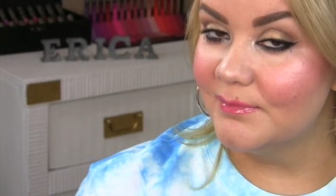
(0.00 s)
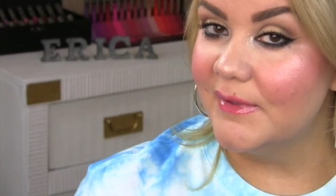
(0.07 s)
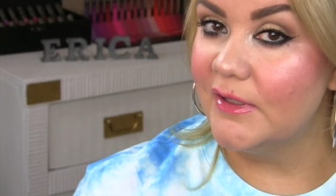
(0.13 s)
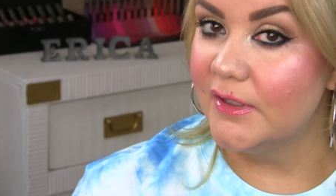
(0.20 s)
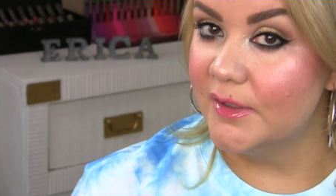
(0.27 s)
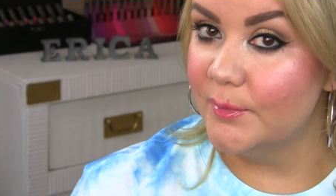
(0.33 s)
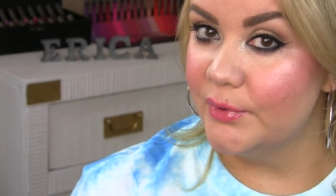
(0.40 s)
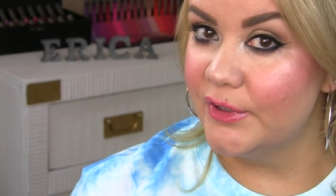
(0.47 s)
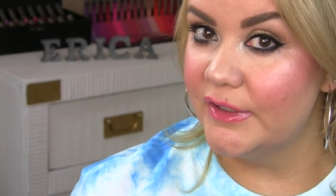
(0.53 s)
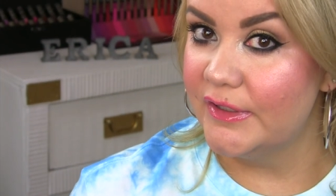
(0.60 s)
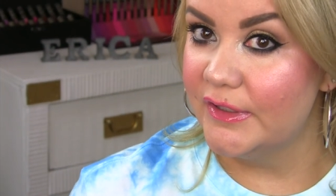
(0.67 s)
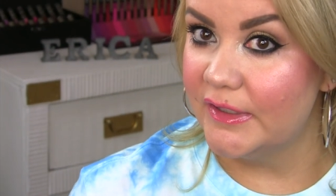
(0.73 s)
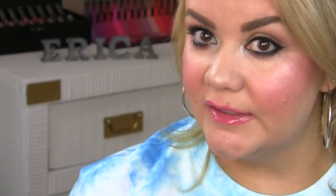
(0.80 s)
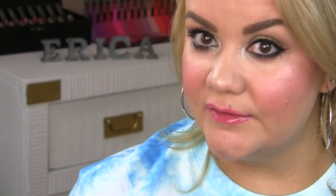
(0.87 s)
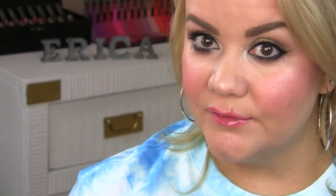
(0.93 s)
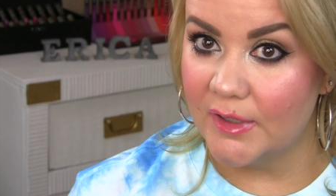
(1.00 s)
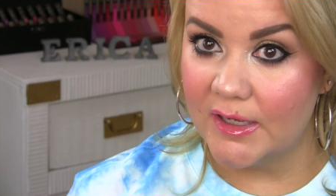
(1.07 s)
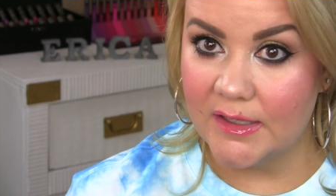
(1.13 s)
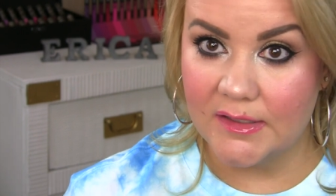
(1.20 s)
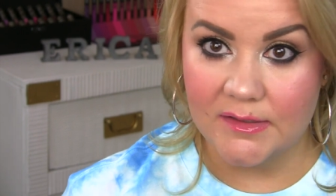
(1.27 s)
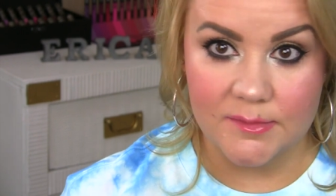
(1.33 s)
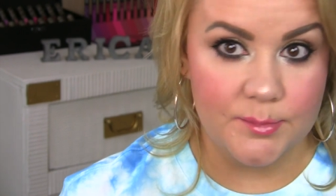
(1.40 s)
You're looking pretty good,
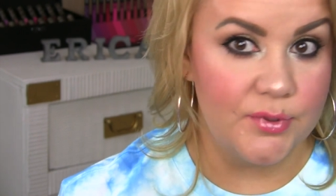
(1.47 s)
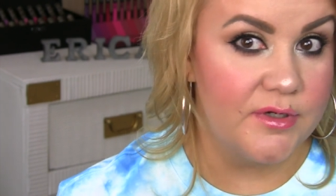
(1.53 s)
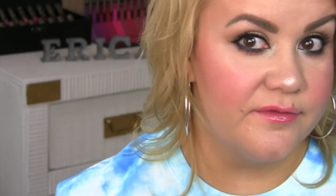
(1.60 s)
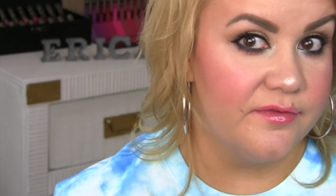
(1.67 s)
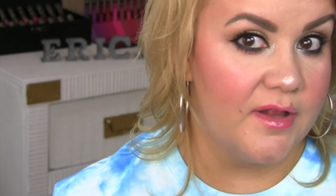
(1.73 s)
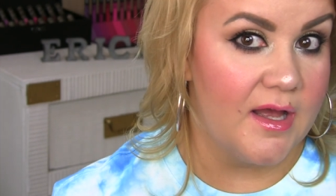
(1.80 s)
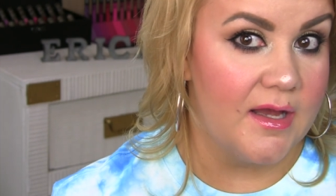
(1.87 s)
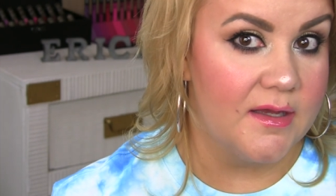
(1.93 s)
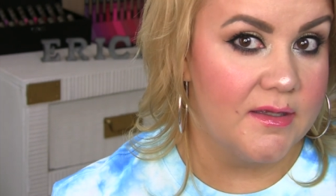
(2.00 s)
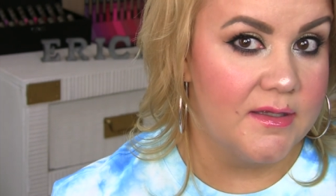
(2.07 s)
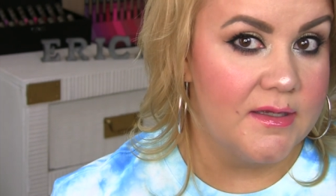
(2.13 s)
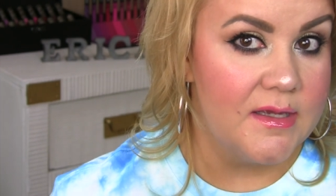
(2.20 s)
right? Pretty fly.